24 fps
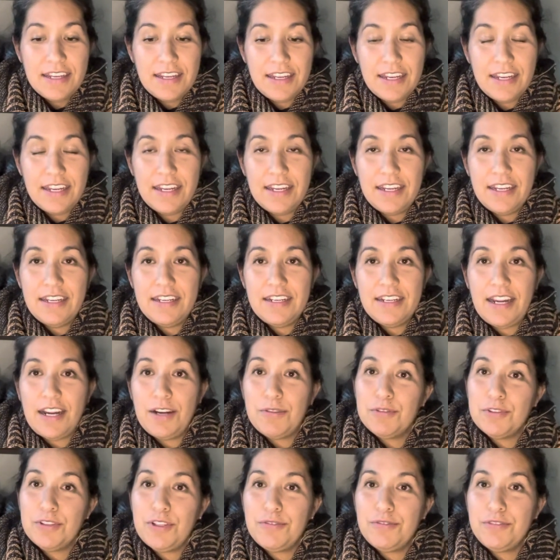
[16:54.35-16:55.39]
And I
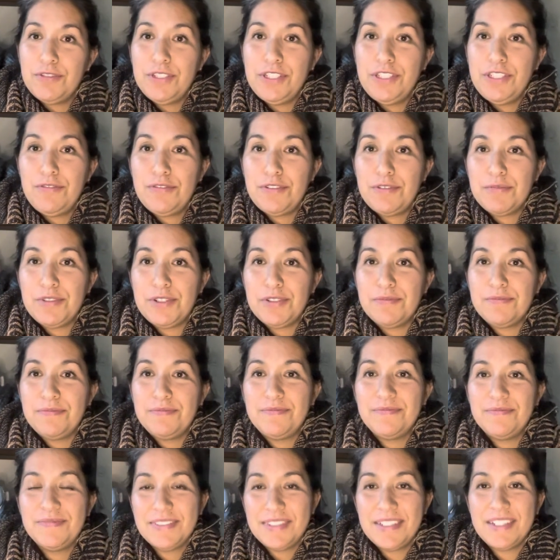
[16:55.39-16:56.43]
would love to hear from you.
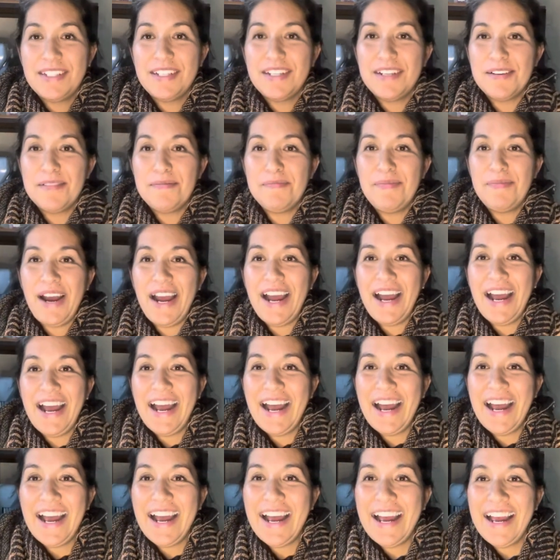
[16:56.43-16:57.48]

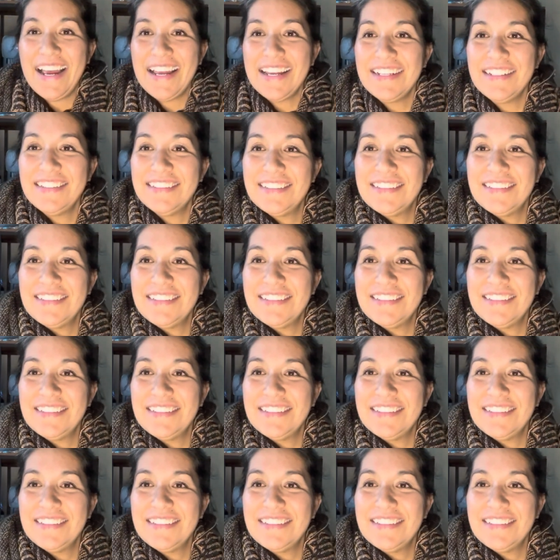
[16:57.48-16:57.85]
Bye!